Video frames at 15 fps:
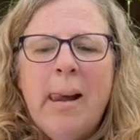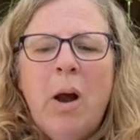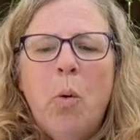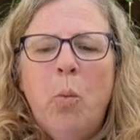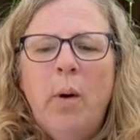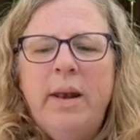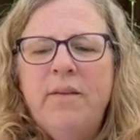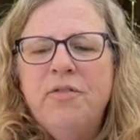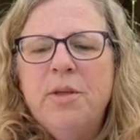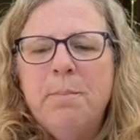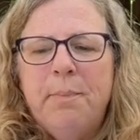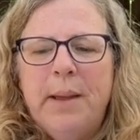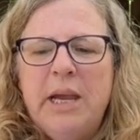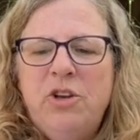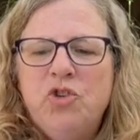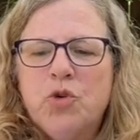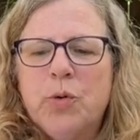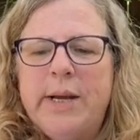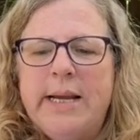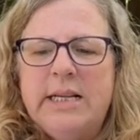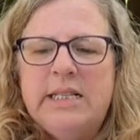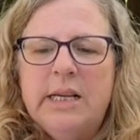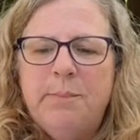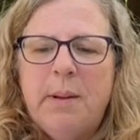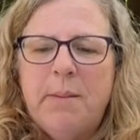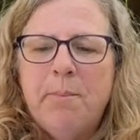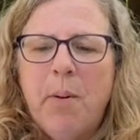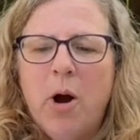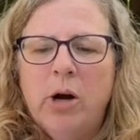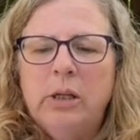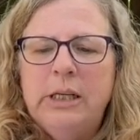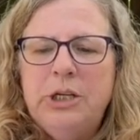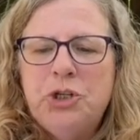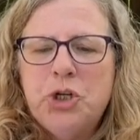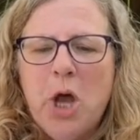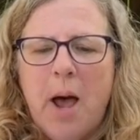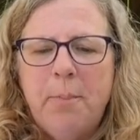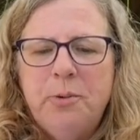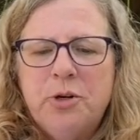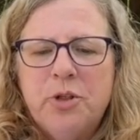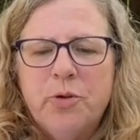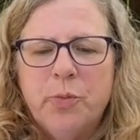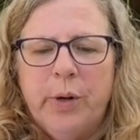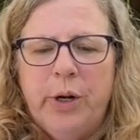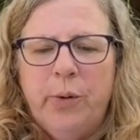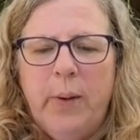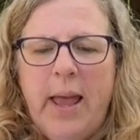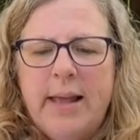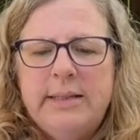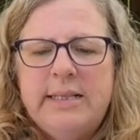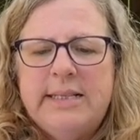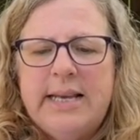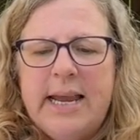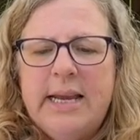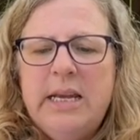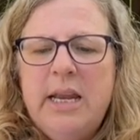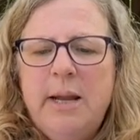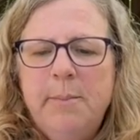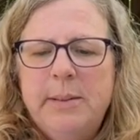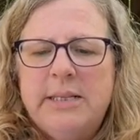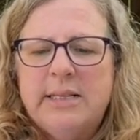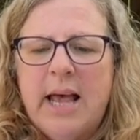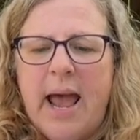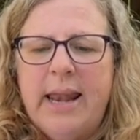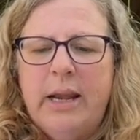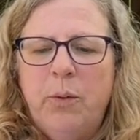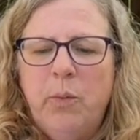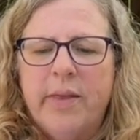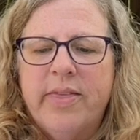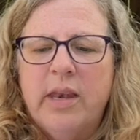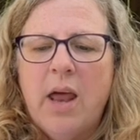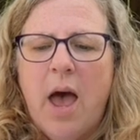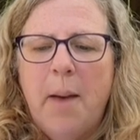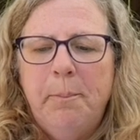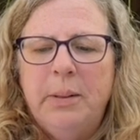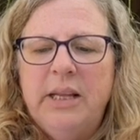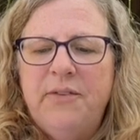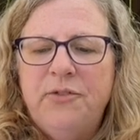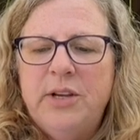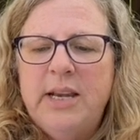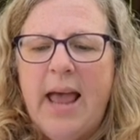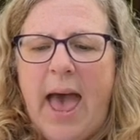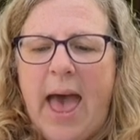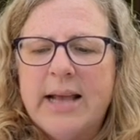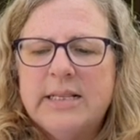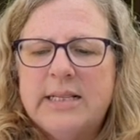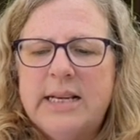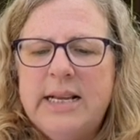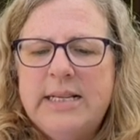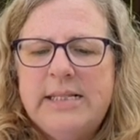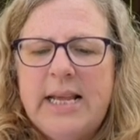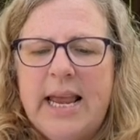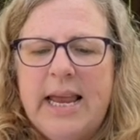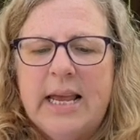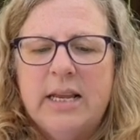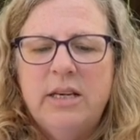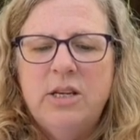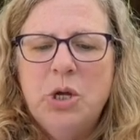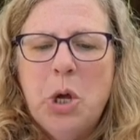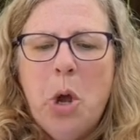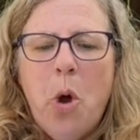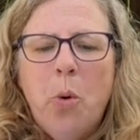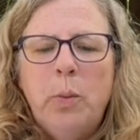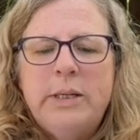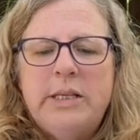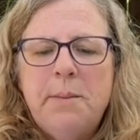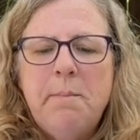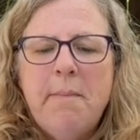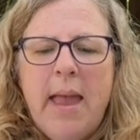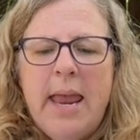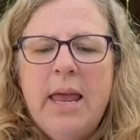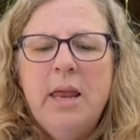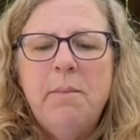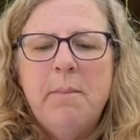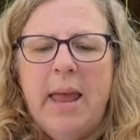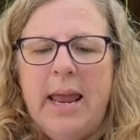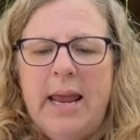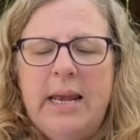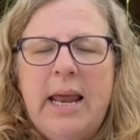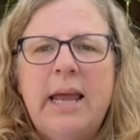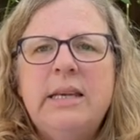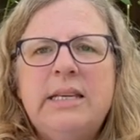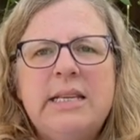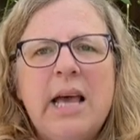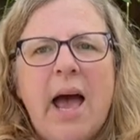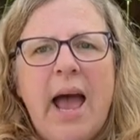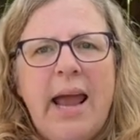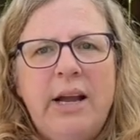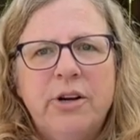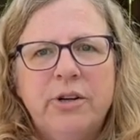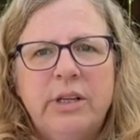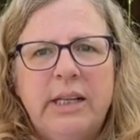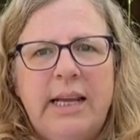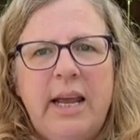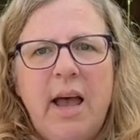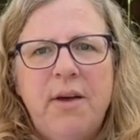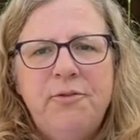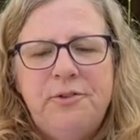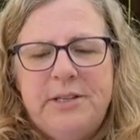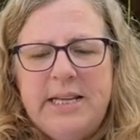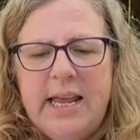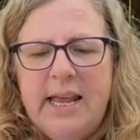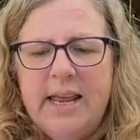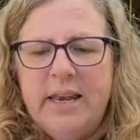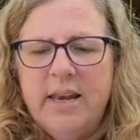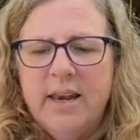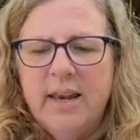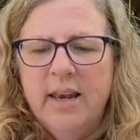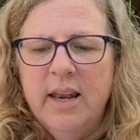One of the big trees had been partly chopped through, and standing beside it with an uplifted axe in his hand was a man made entirely of tin.